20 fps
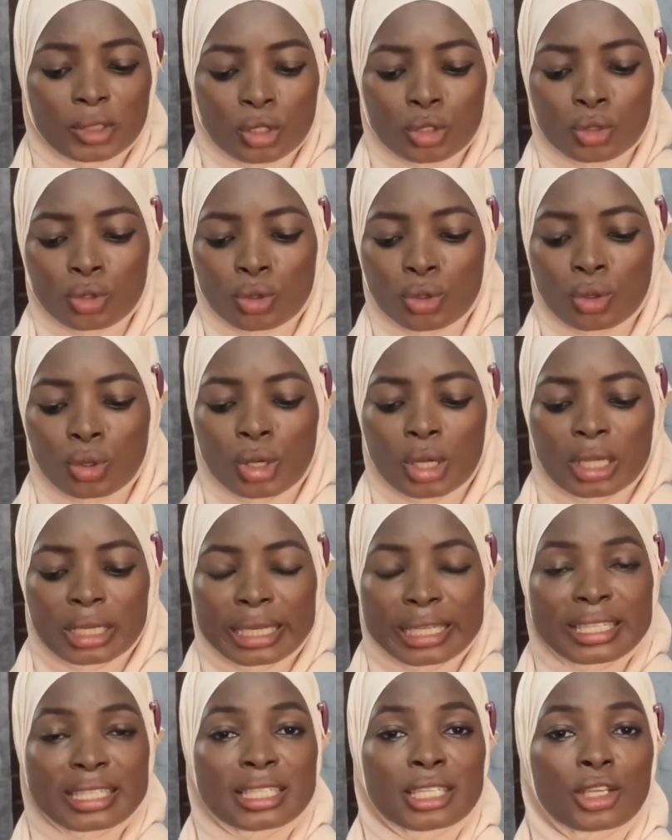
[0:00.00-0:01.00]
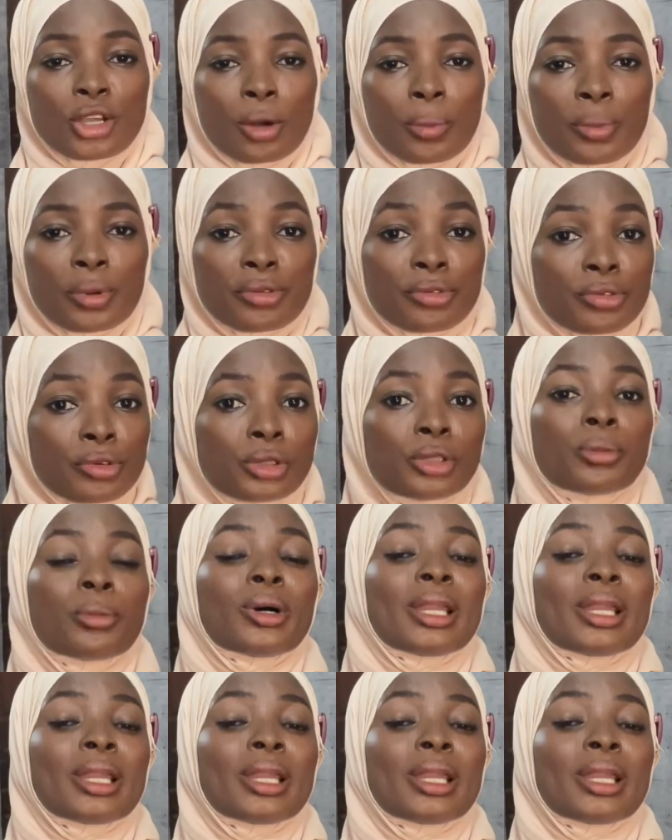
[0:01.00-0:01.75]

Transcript: So they see your portfolio,